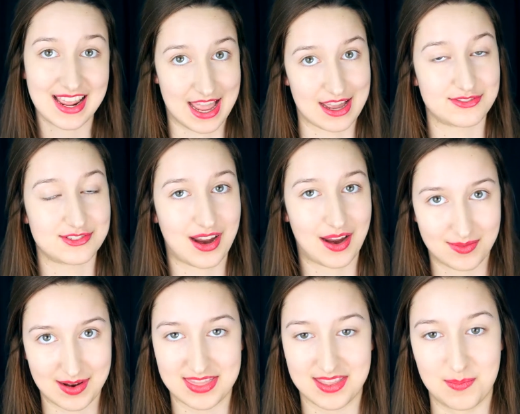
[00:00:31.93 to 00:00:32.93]
after I
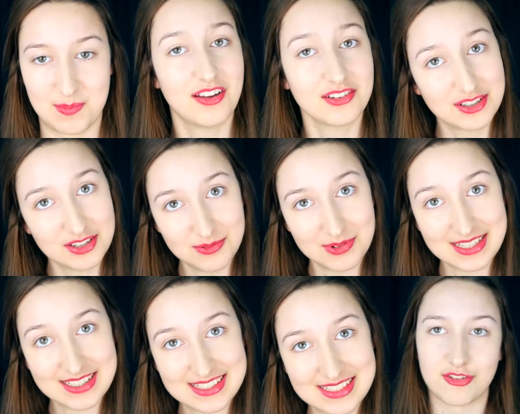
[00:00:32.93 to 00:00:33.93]
read them on Goodreads.